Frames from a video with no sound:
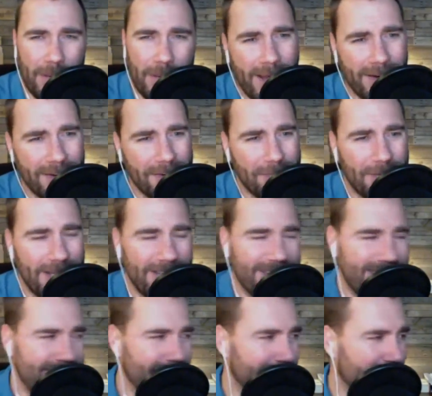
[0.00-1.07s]
they were better,
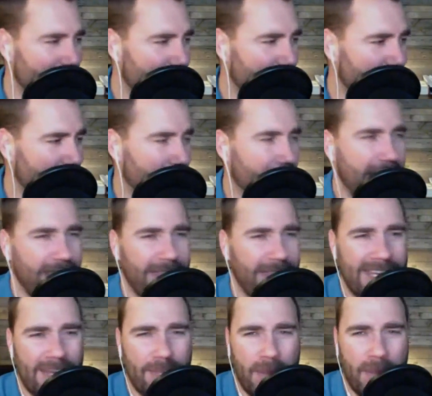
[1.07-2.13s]
but still not quite right.
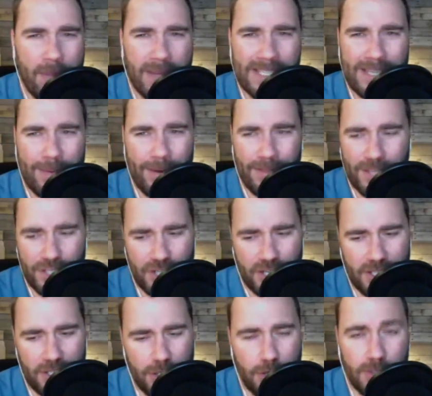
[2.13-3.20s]
And then DPMS came out with the
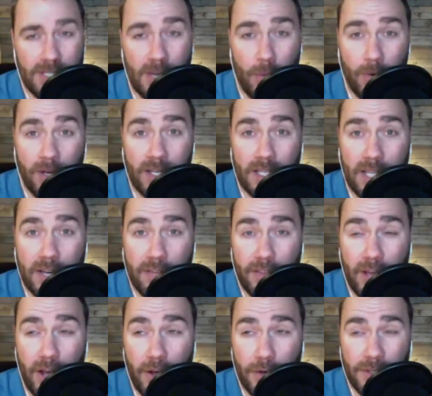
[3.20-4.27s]
Gen 2, and I wanted to love
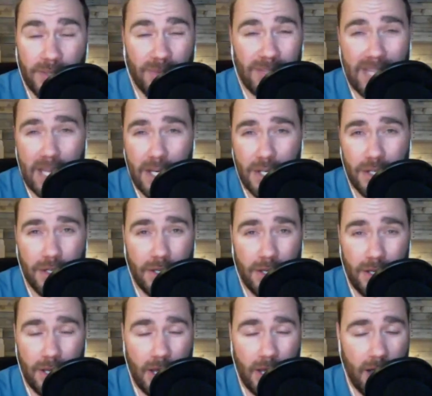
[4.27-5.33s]
those, but then
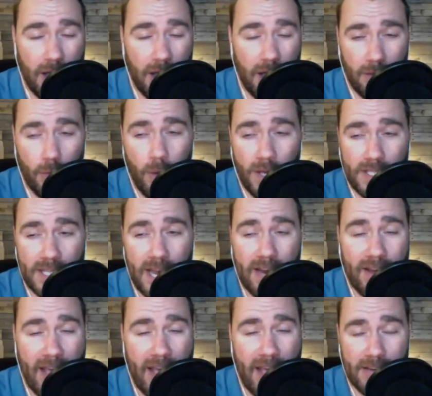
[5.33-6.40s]
the ones
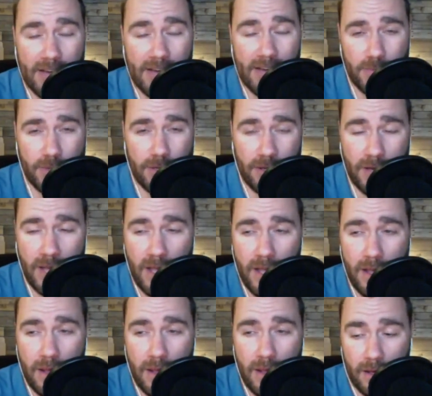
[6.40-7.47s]
I'd had just been
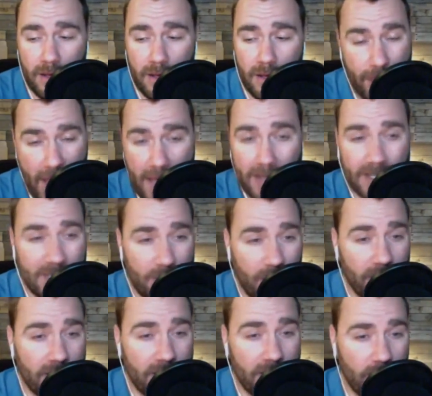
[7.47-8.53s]
bad
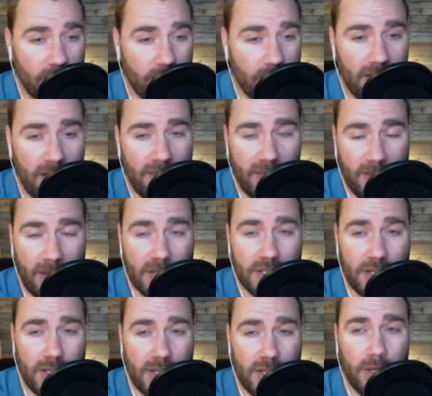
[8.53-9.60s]
experience with. I think
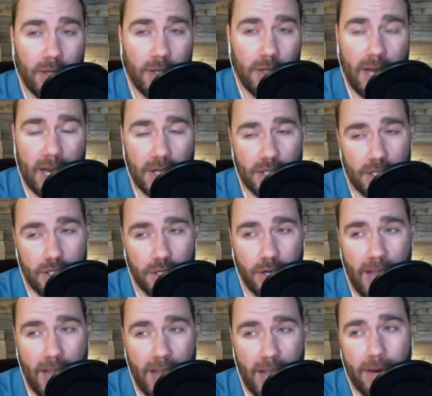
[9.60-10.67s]
actually the only one I actually
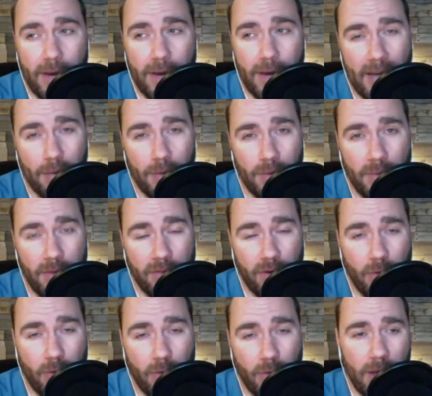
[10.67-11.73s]
took out and had with me for a
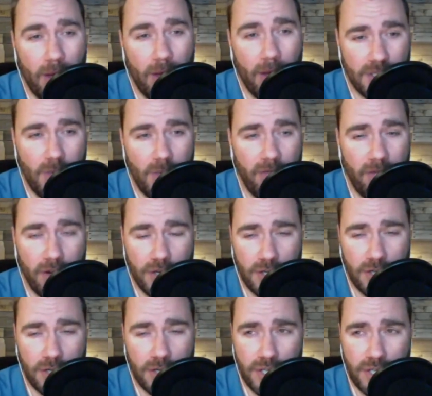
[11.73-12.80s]
while was just a malfunction
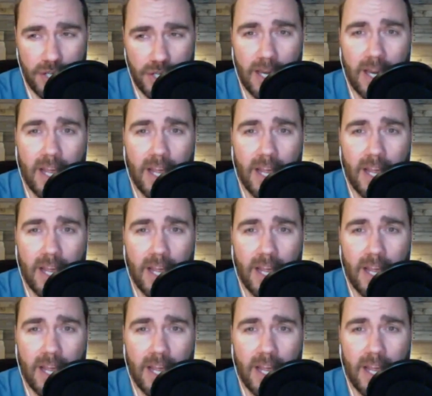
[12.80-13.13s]
machine.